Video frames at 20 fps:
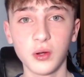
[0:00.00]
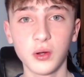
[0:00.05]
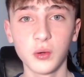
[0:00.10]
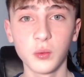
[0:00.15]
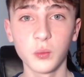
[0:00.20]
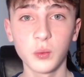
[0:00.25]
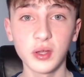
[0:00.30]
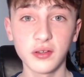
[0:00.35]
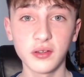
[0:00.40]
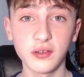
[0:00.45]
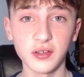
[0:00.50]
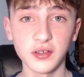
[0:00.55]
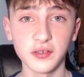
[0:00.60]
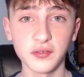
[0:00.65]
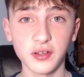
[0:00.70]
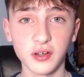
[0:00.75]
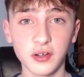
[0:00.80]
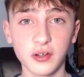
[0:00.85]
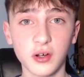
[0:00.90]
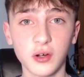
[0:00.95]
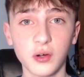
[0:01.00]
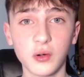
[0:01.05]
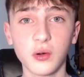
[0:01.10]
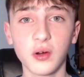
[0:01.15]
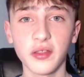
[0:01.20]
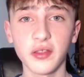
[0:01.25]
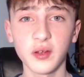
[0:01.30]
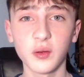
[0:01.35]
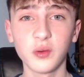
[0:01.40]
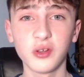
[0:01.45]
We deserved our goal. I
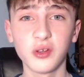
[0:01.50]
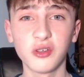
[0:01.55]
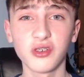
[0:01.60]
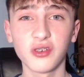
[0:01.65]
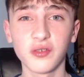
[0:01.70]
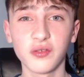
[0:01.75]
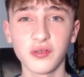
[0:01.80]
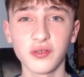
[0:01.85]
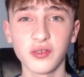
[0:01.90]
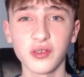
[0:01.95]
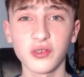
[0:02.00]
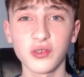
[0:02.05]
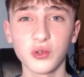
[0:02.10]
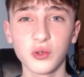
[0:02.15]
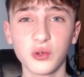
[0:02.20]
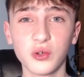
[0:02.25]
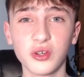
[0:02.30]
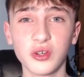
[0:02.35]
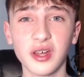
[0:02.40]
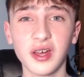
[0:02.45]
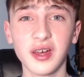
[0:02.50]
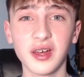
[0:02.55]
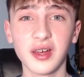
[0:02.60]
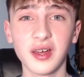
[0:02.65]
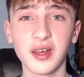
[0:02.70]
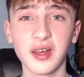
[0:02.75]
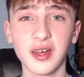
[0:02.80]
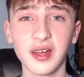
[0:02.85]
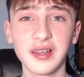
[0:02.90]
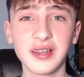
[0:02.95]
think we should have scored
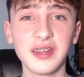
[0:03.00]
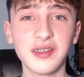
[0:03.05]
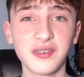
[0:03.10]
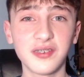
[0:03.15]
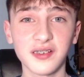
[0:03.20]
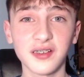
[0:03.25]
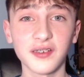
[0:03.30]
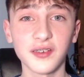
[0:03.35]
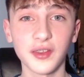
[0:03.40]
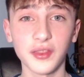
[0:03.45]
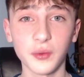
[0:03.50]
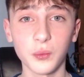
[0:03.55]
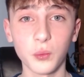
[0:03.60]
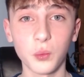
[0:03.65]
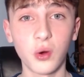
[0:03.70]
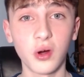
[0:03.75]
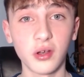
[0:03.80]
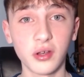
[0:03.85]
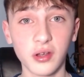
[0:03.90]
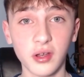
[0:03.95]
at least another one.